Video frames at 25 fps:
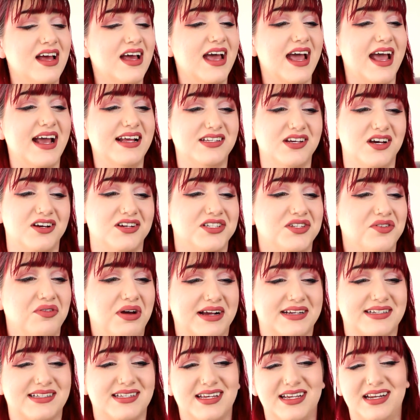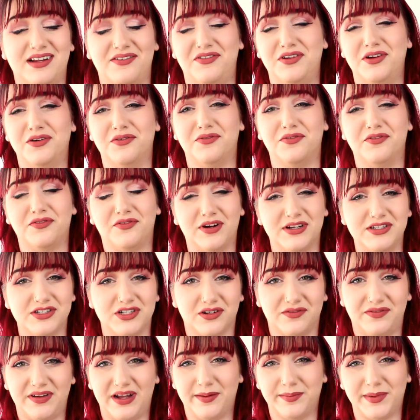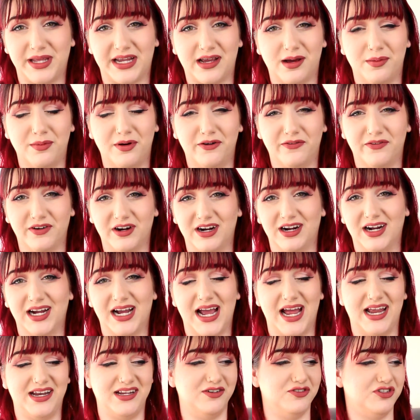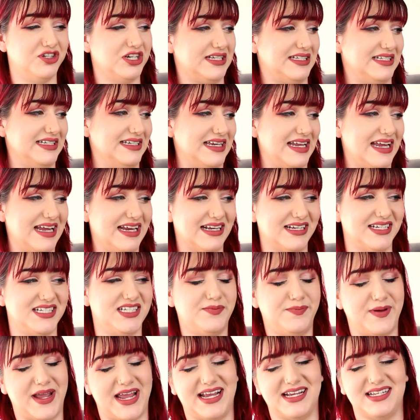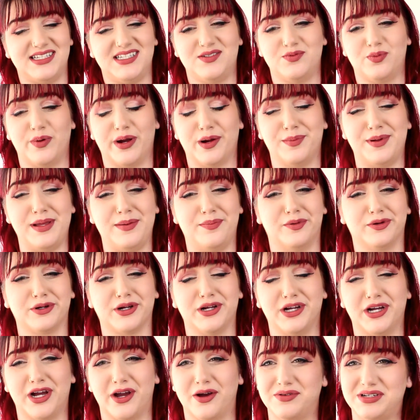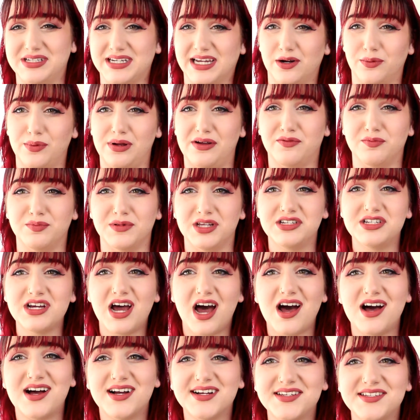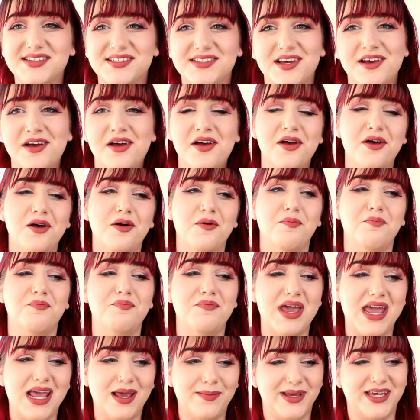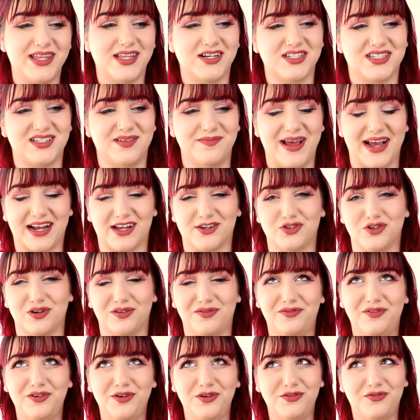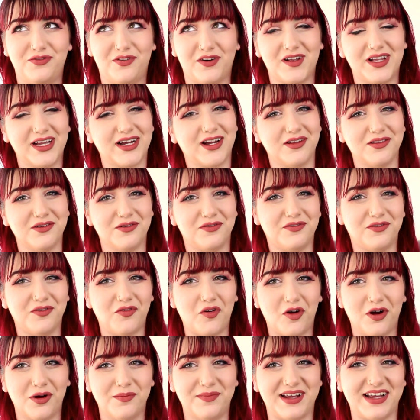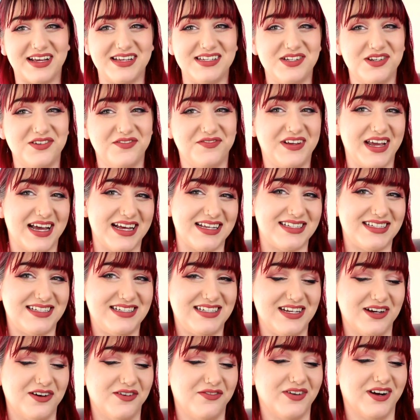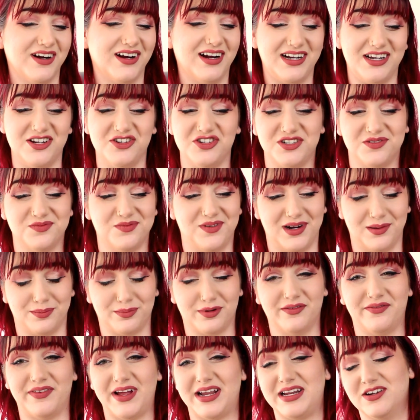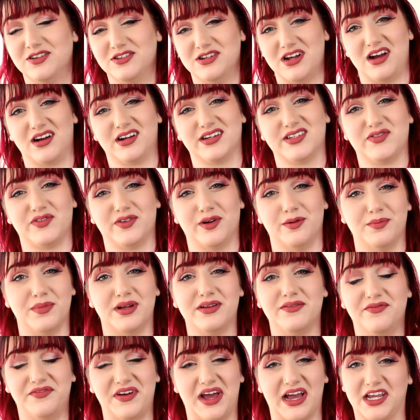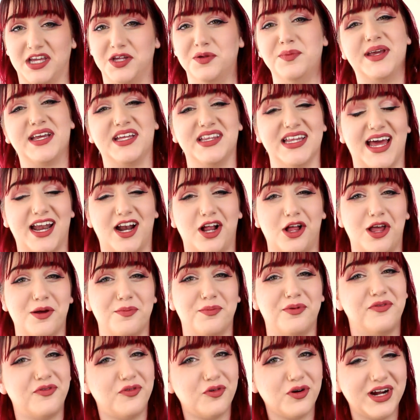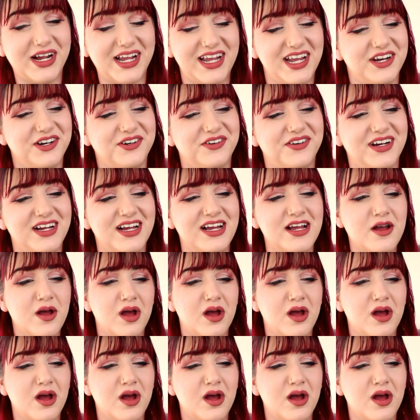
It's also excellent if you have friends or family come over and you just need a space where people can go to get away from the dogs. Maybe there's some extra food falling on the floor because you have guests over and you just want to prevent your dogs from vacuuming that all up for you.